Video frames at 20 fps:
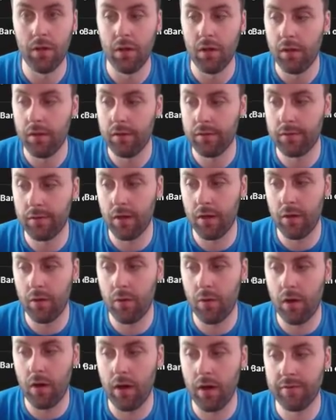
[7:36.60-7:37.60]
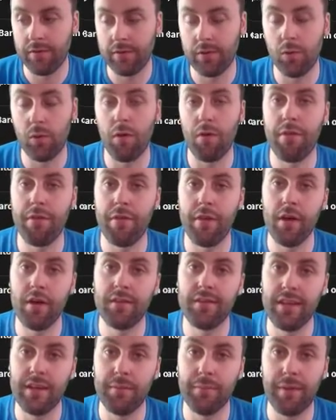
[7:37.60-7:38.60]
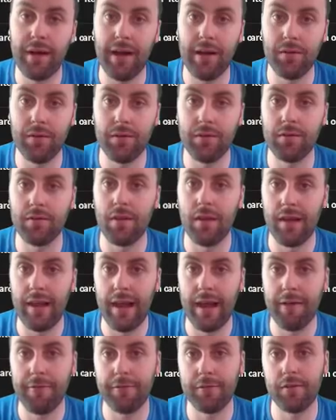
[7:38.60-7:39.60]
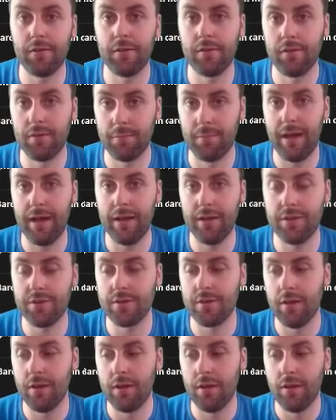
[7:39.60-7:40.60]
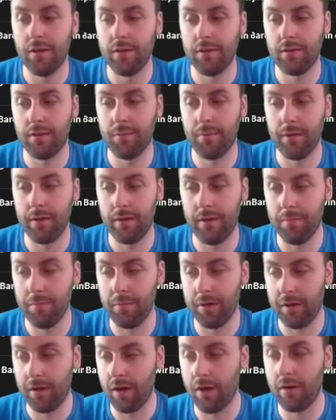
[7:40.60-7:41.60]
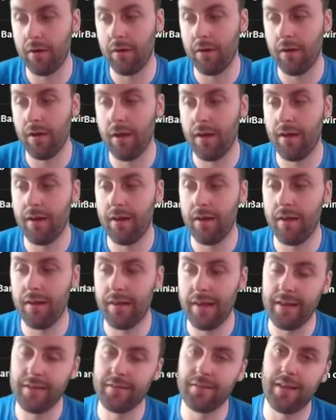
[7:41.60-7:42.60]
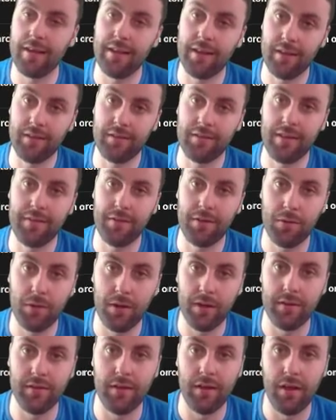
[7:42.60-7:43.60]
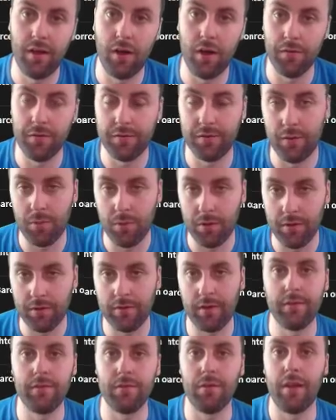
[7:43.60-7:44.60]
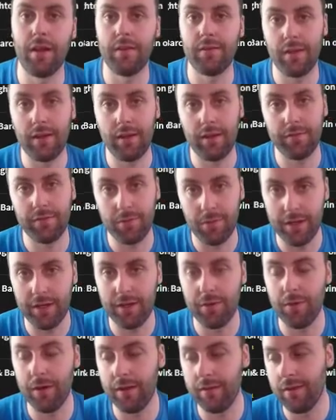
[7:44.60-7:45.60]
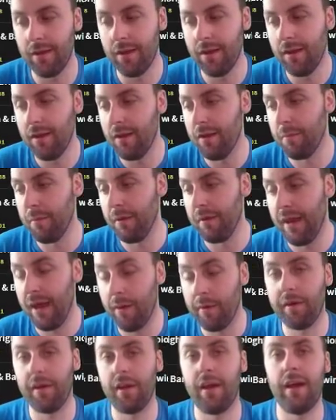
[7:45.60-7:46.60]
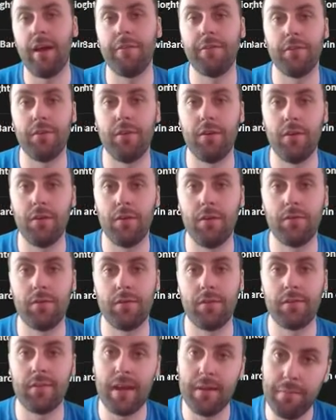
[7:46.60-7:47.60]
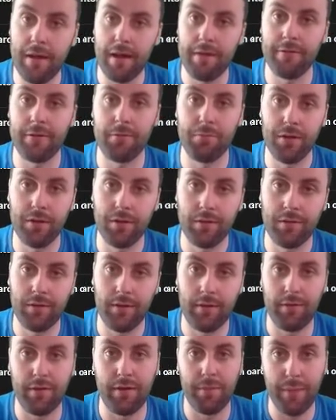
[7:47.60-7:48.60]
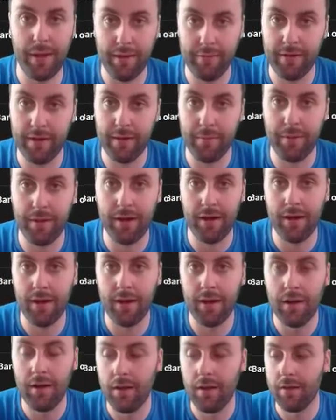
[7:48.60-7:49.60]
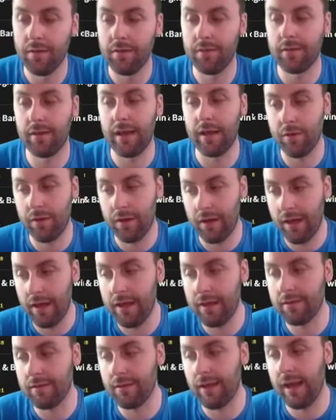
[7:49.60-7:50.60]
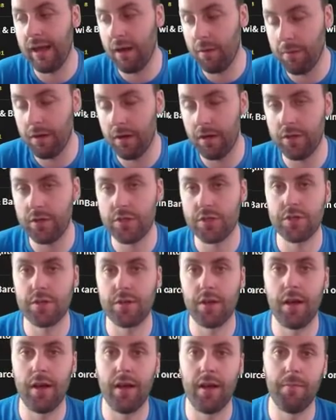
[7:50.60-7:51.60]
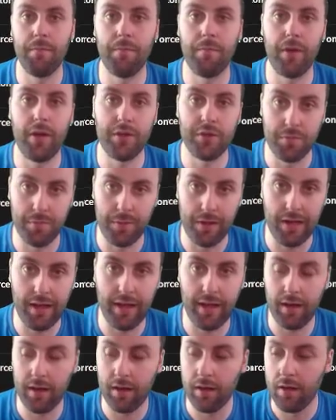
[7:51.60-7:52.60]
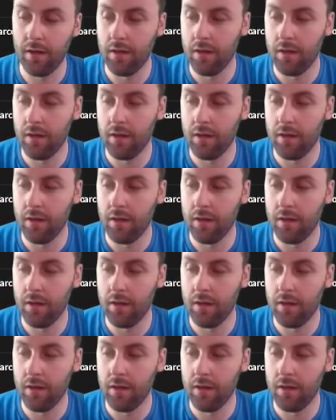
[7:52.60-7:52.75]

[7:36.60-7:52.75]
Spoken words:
So I've still got £13 left to match. So my current lay stake is £7. Obviously I want a total lay stake of £20, but now I'm going to have to use the same method we just used for the Betfair part to calculate how much I should be laying.